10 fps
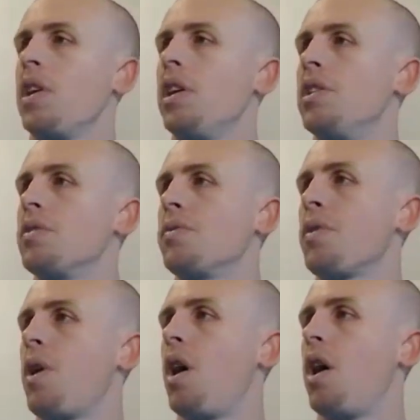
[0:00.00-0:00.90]
is
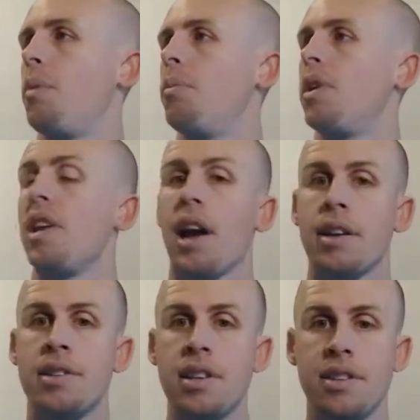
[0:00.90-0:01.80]
from
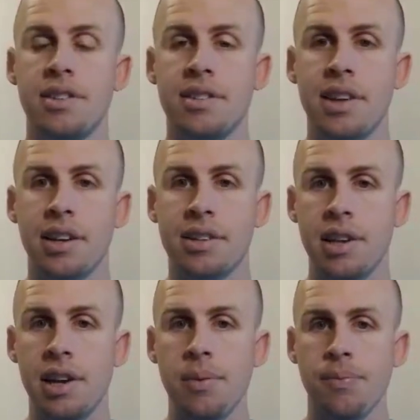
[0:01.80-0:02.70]

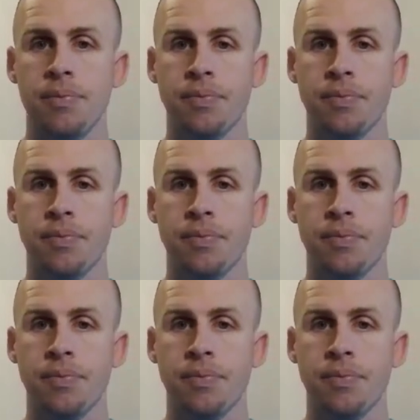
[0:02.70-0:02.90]
1960,